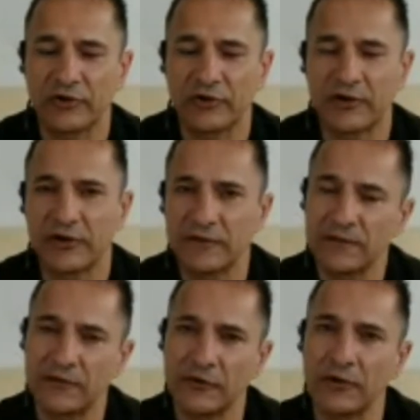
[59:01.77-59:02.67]
are
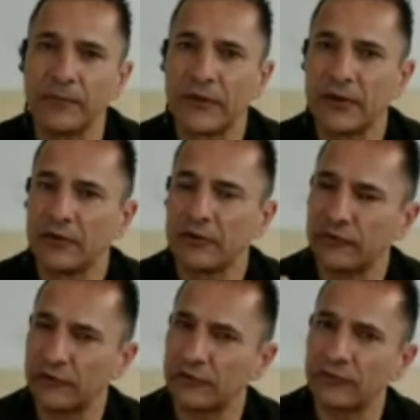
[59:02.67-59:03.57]
unnecessary.
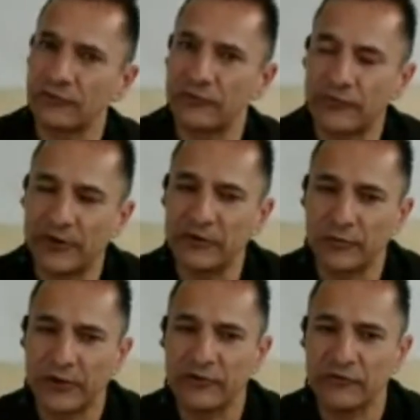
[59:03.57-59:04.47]
So find
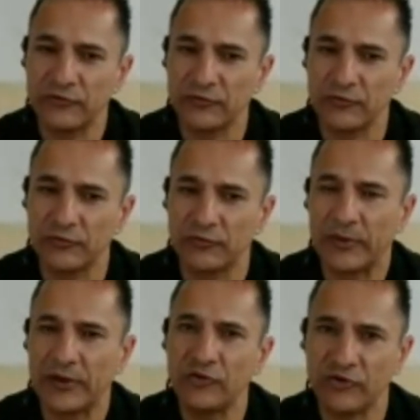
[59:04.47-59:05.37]
ways to
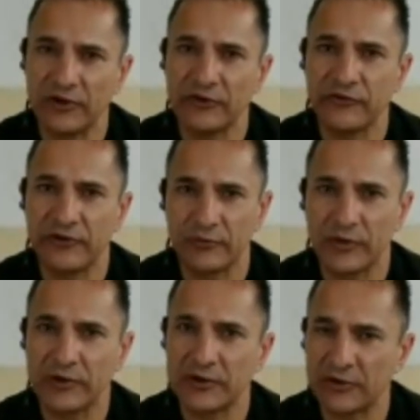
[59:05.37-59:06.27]
repackage things in a
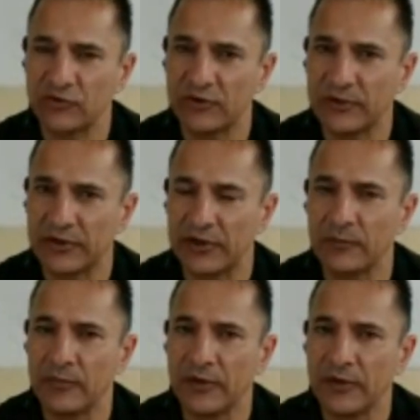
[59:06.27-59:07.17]
way that actually
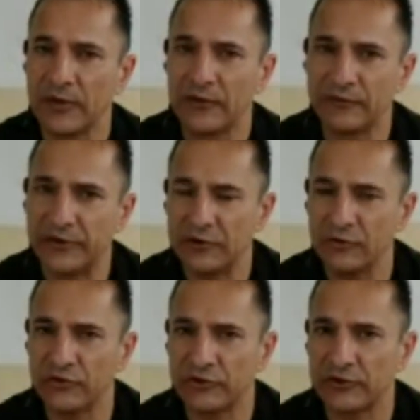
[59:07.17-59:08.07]
become very
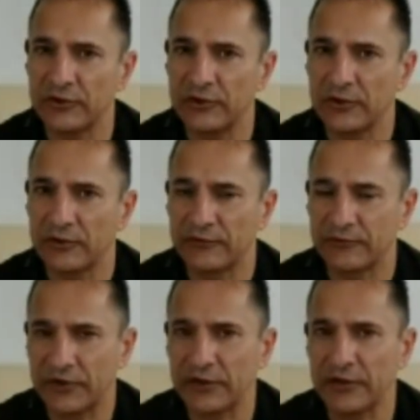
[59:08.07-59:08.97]

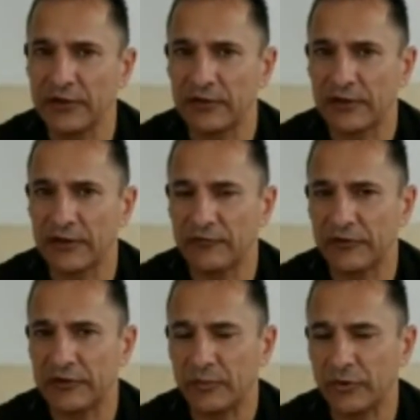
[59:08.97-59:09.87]
user-friendly and
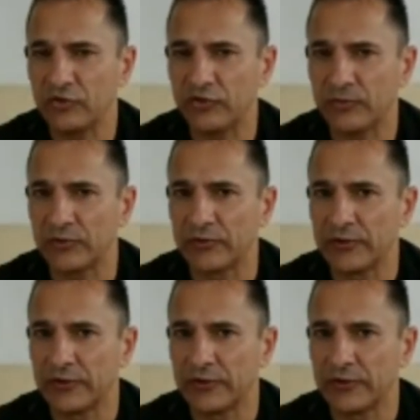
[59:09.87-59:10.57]
very approachable.